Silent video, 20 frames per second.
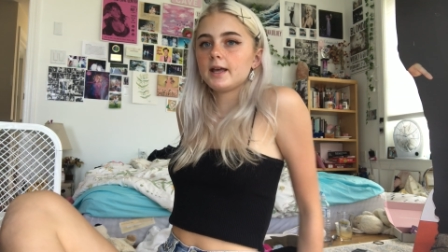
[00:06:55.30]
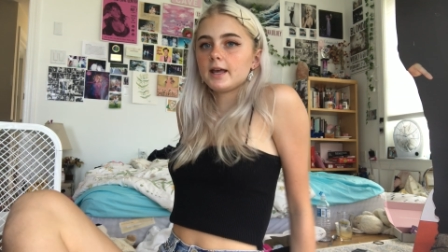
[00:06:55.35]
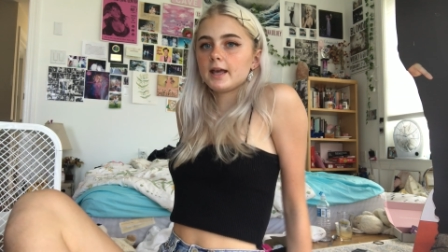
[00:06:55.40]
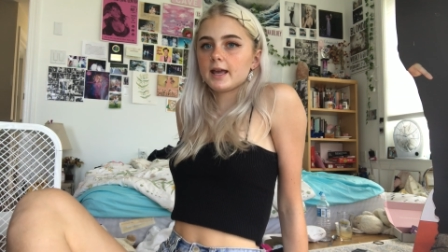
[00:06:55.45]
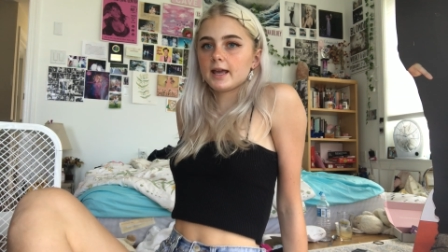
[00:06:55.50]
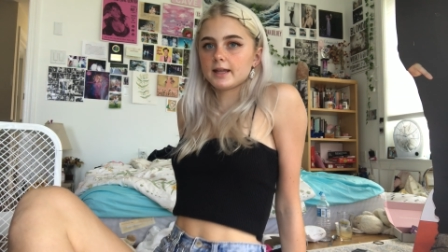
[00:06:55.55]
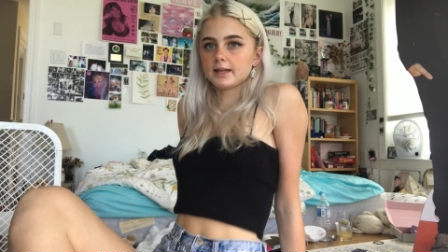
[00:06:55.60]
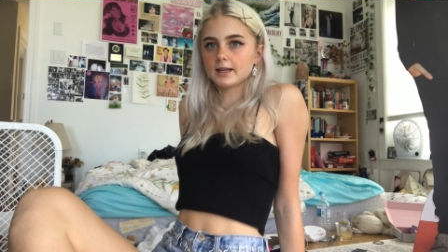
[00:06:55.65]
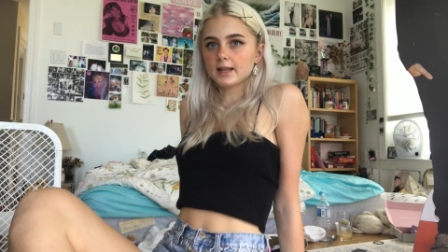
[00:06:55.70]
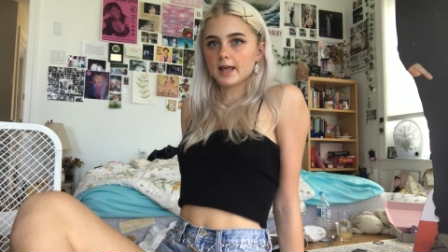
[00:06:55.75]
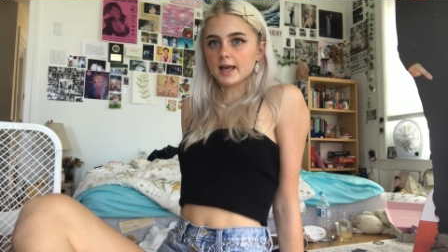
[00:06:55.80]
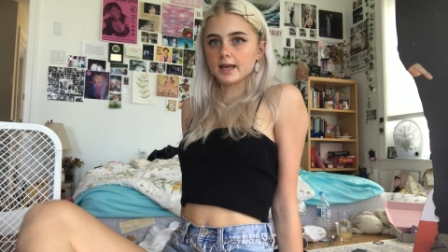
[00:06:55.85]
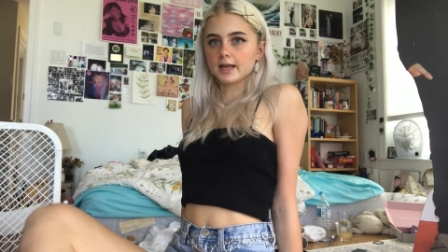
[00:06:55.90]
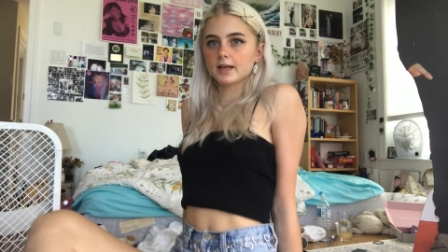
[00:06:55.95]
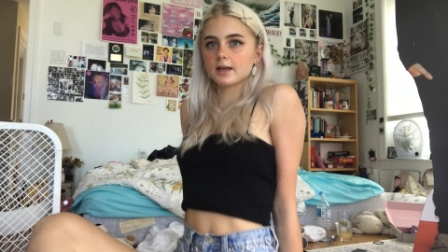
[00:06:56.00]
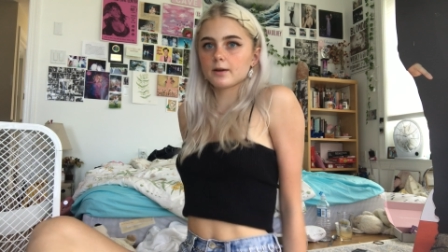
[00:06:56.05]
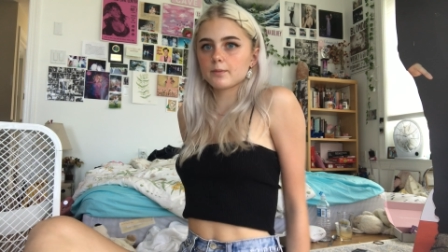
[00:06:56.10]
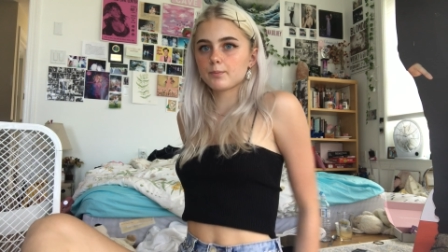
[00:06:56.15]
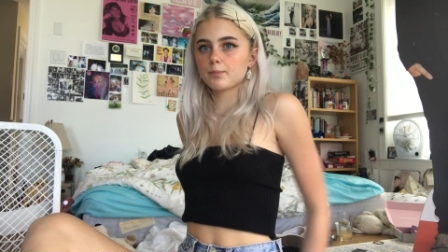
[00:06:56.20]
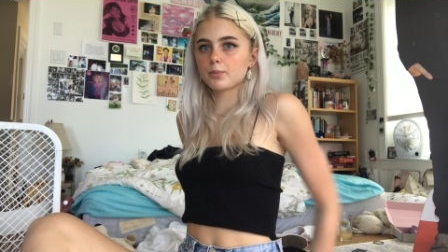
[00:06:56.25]
and
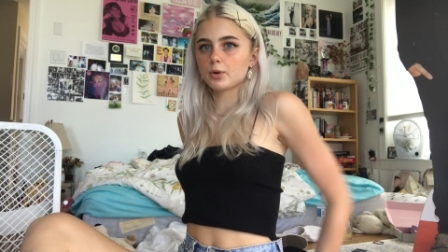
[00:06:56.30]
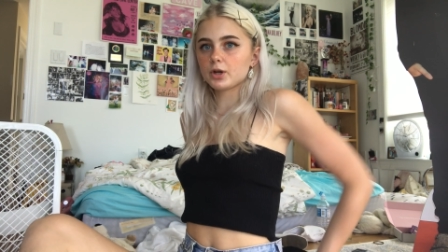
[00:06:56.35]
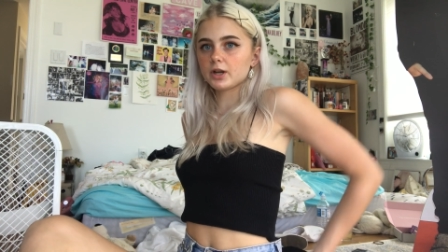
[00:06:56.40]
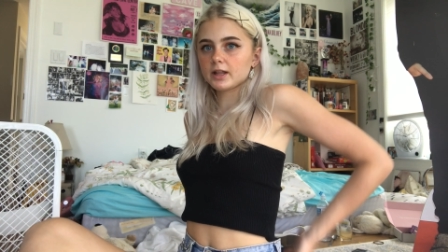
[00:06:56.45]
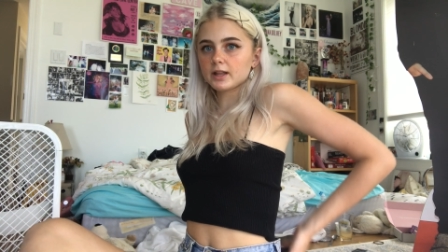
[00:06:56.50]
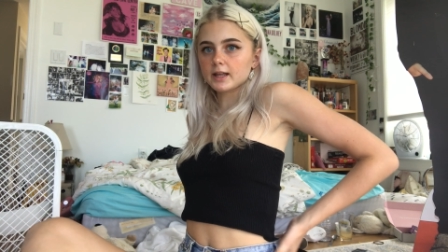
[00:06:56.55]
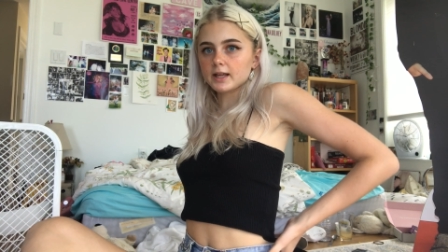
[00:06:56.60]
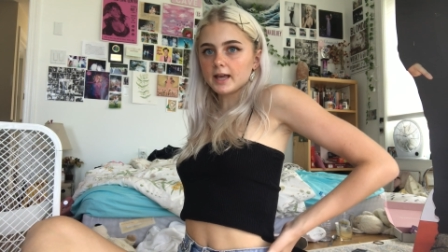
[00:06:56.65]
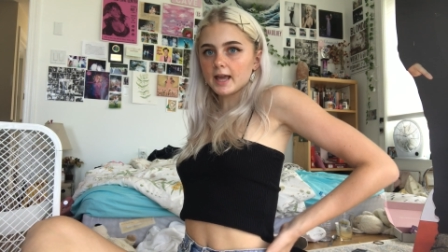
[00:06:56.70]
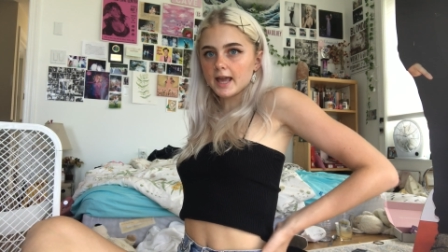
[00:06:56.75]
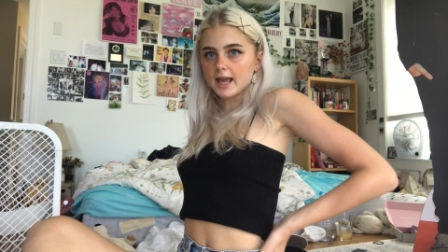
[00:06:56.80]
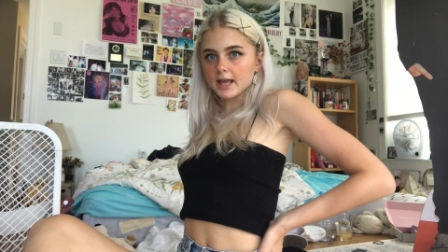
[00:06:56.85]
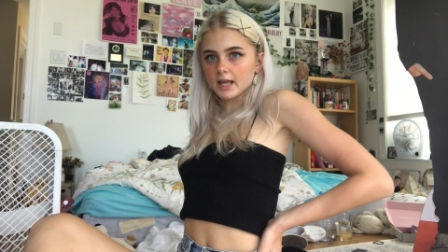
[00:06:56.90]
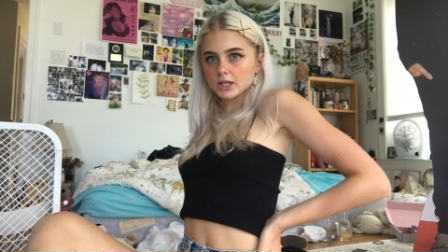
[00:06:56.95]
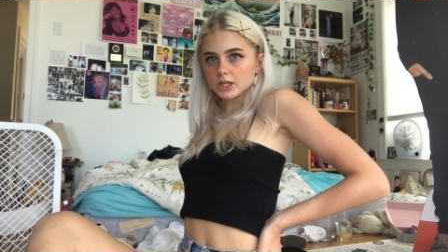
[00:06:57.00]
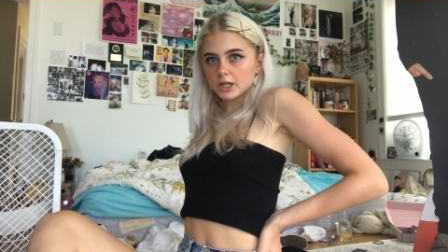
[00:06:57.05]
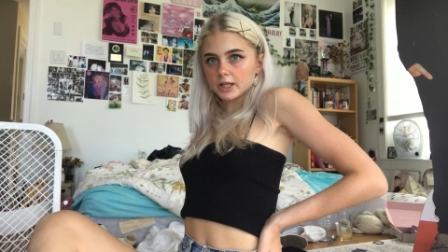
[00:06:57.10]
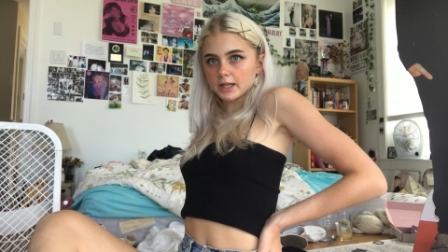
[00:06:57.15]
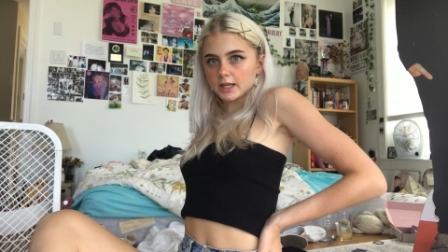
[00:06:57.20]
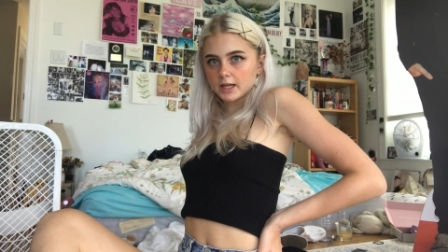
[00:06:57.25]
like putting like a
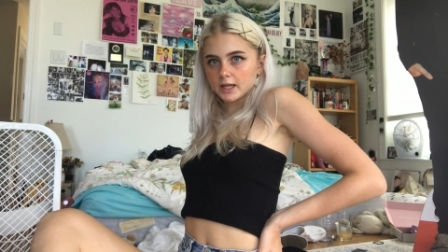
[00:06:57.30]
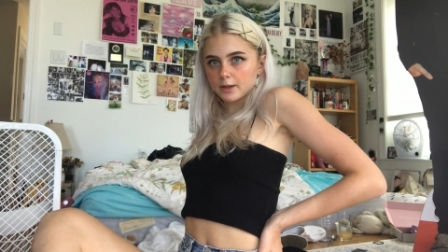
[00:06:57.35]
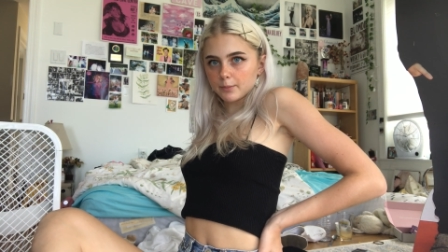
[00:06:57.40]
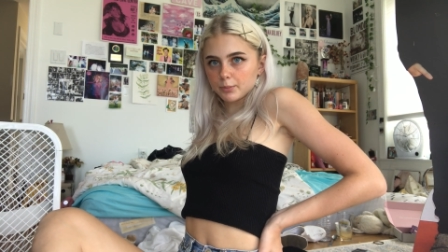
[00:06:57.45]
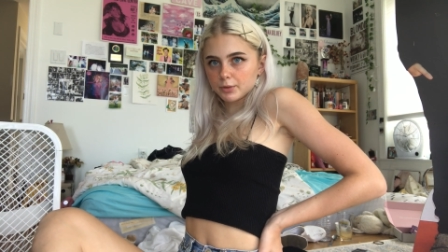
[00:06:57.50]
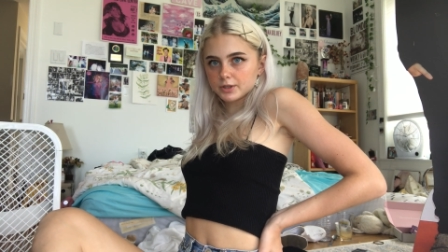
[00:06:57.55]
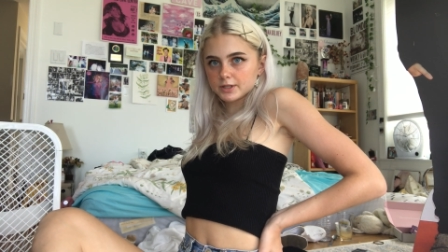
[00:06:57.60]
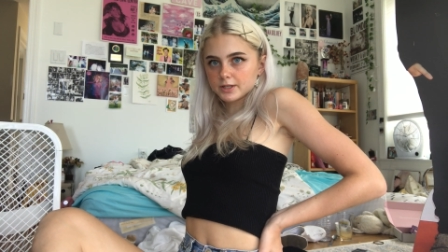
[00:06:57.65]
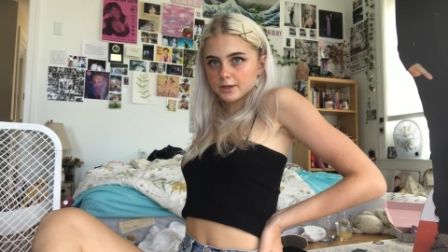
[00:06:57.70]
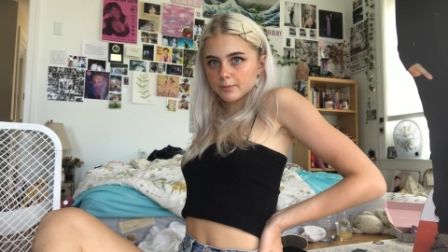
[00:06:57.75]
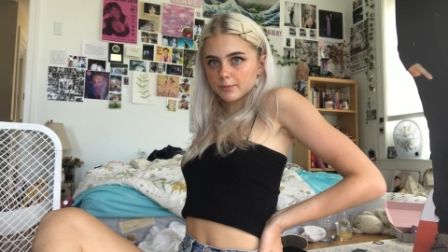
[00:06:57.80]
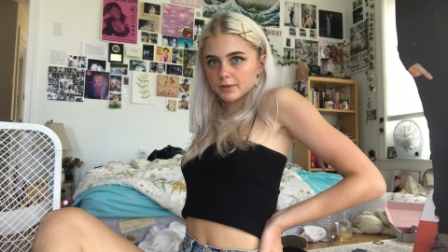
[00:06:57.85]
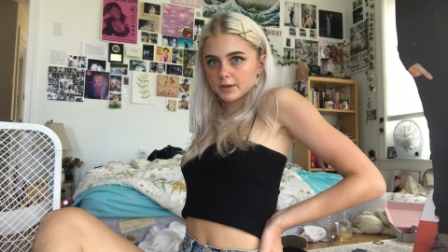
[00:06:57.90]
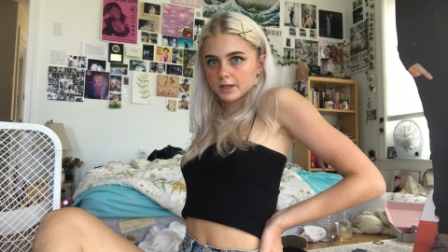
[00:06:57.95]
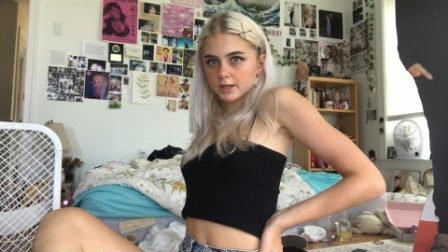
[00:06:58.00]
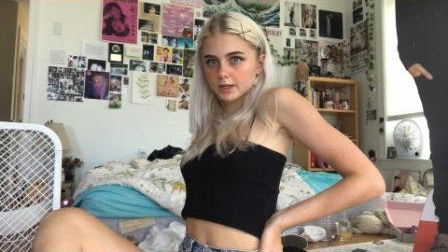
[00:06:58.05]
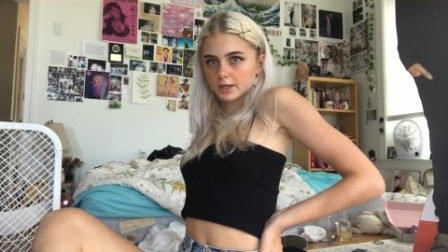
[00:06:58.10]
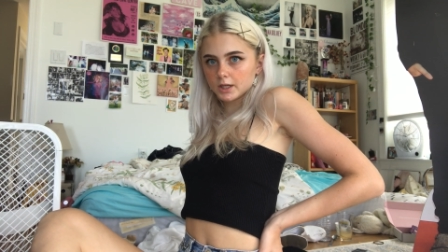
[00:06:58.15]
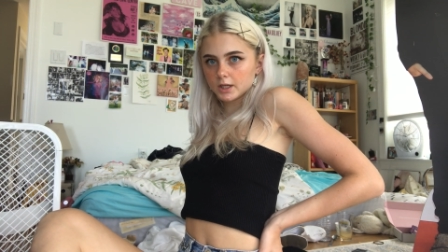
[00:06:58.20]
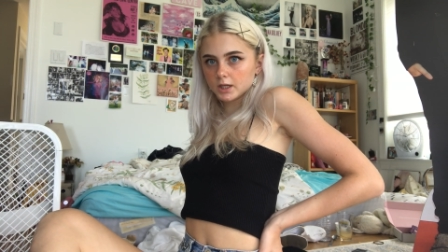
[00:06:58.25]
hand on the hip or
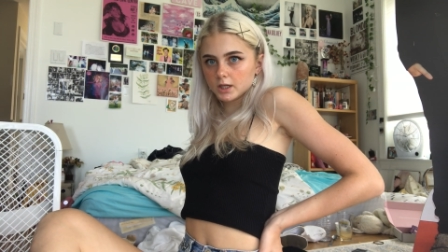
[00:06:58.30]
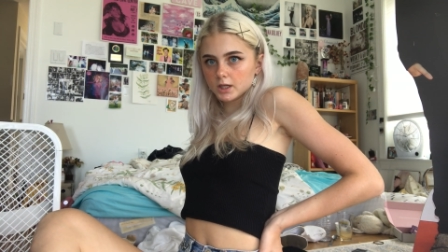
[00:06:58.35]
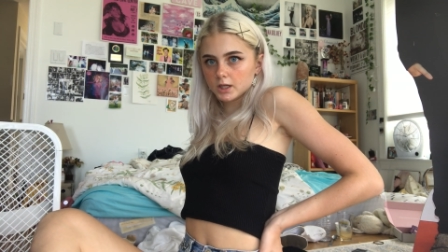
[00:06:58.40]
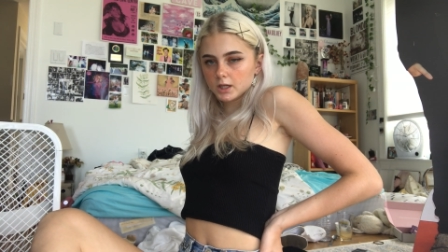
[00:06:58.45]
something.